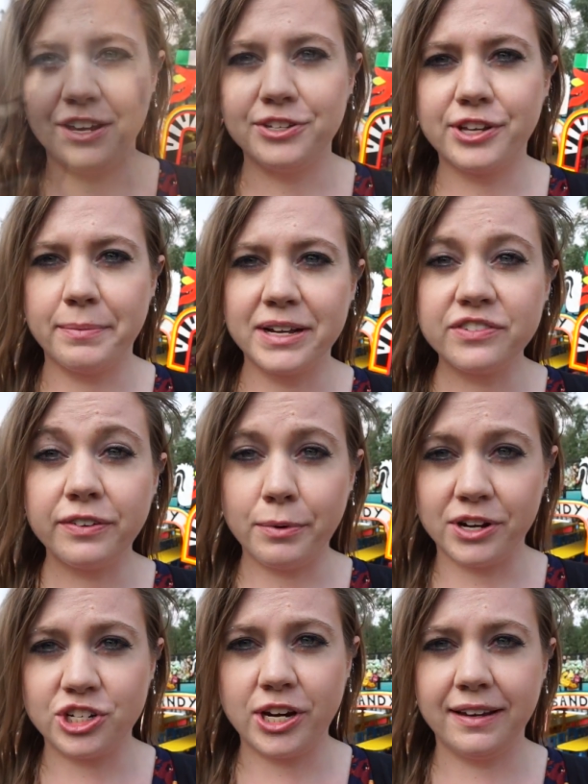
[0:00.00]
Thank you so much for
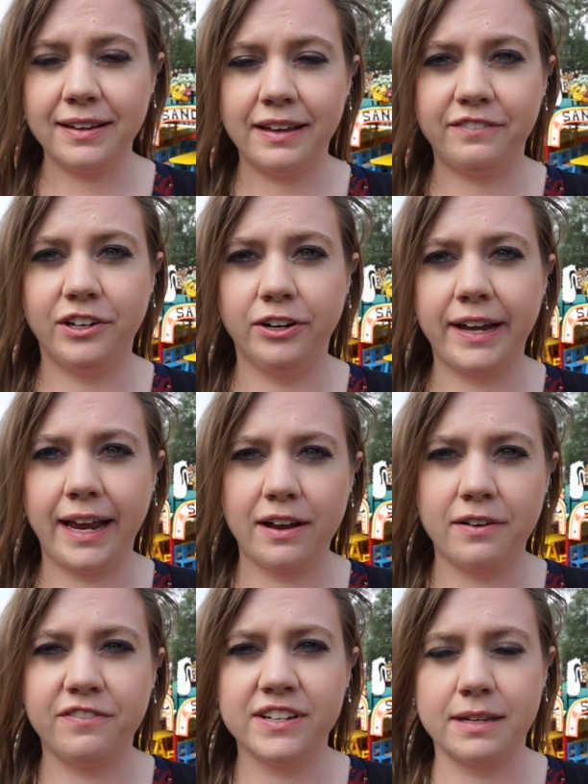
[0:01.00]
watching. If you're
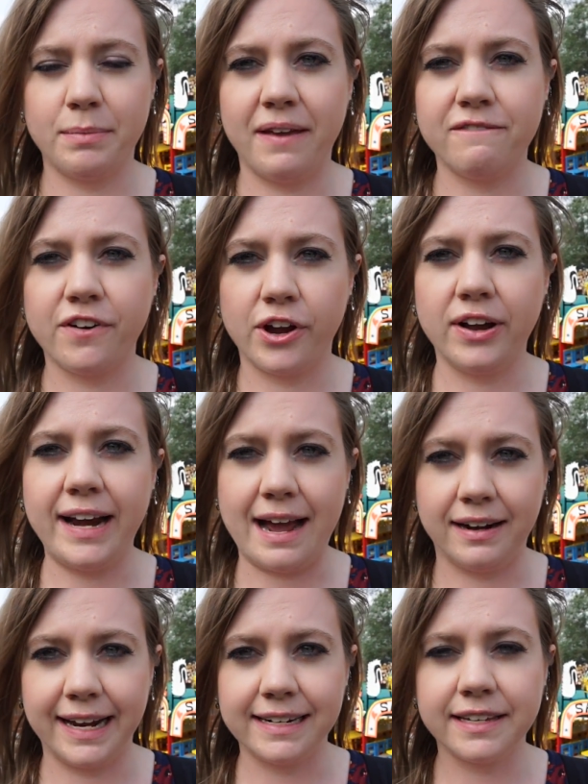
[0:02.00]
looking for some info on how
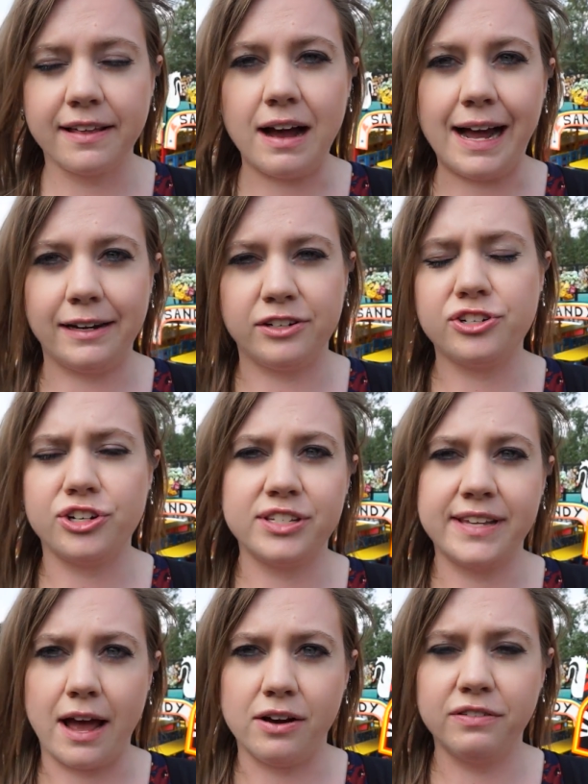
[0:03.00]
to get to the island
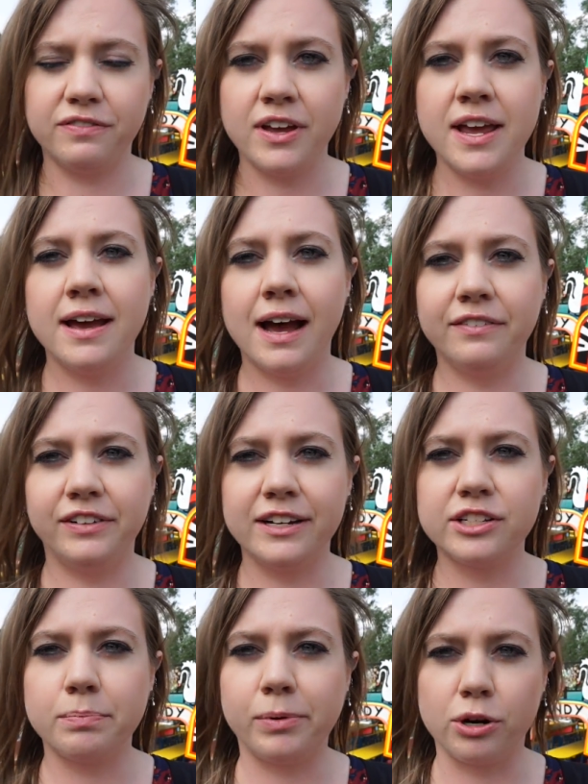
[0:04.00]
yourself, I've
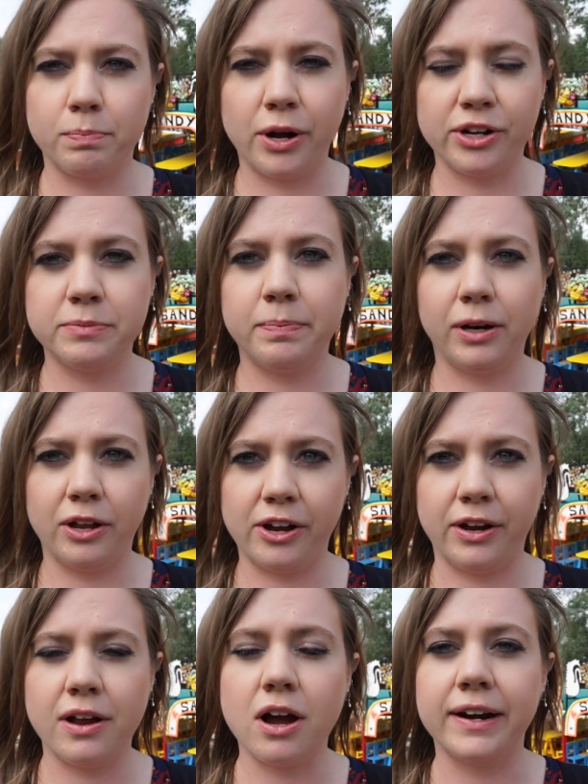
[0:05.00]
linked a blog post
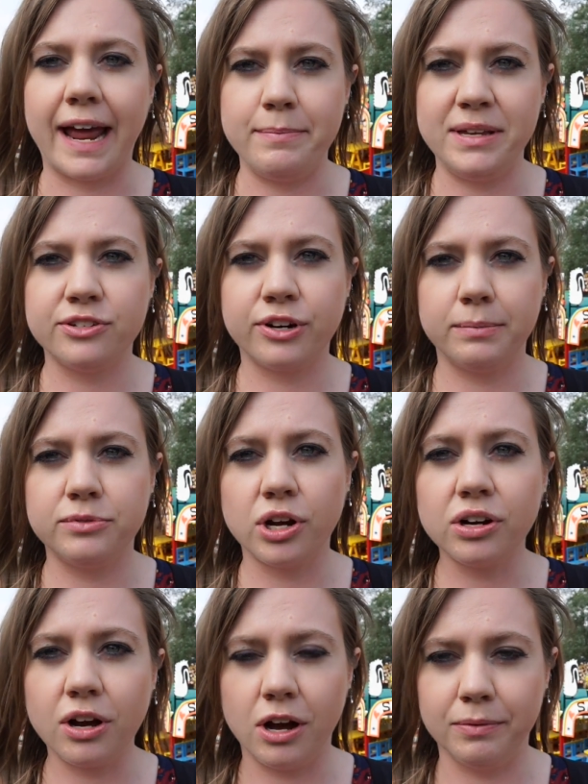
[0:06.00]
below on
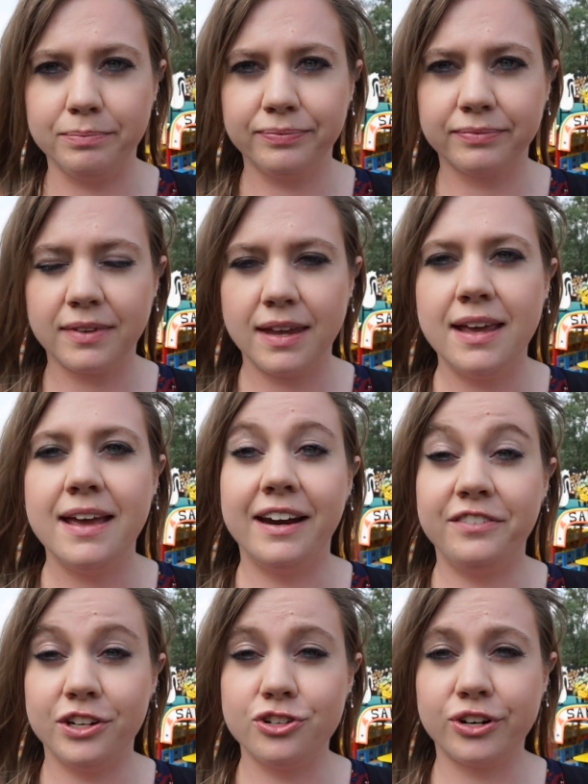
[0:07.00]
amyscrypt.com.
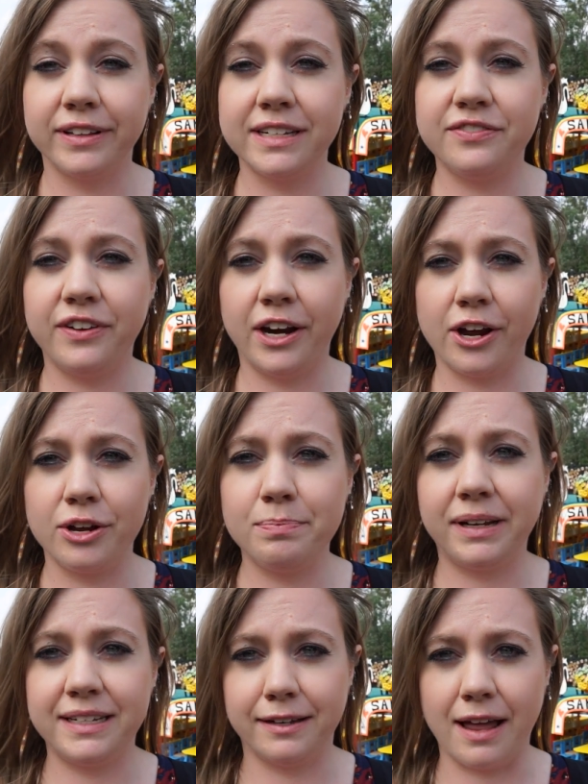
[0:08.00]
If you enjoyed this video,
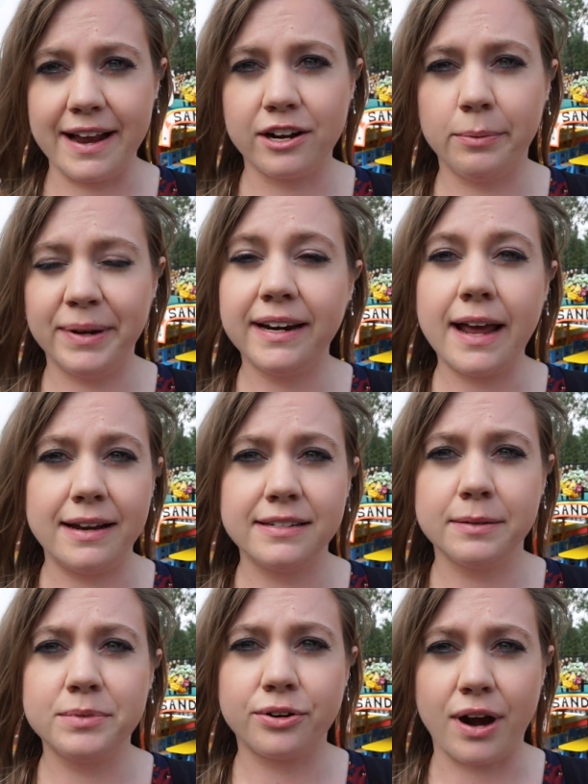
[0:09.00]
please like, comment and
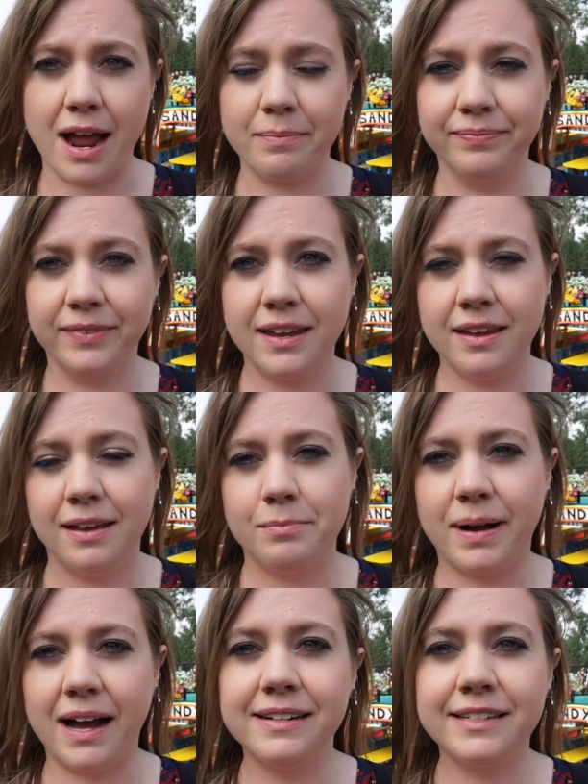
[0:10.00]
subscribe.
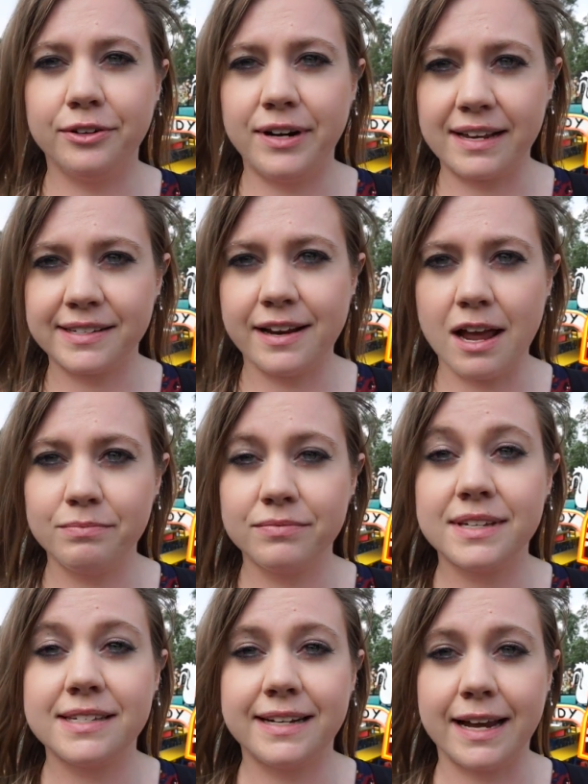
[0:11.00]
But until next
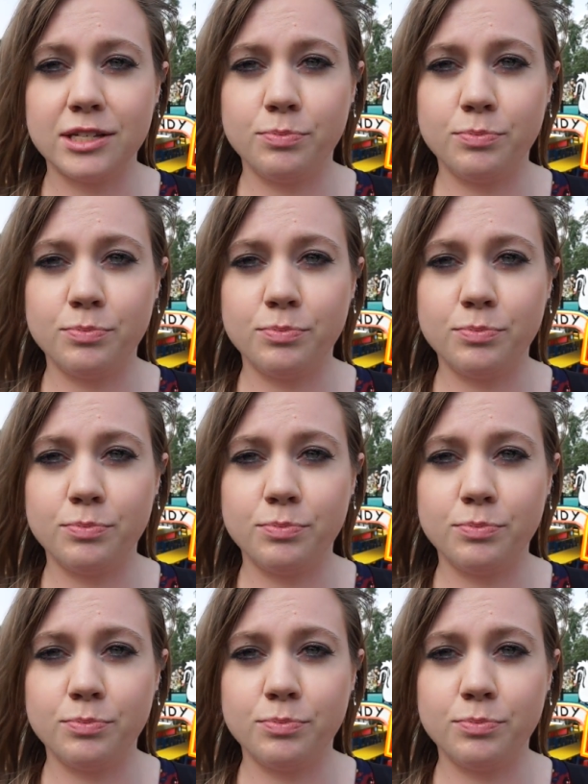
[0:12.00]
time, stay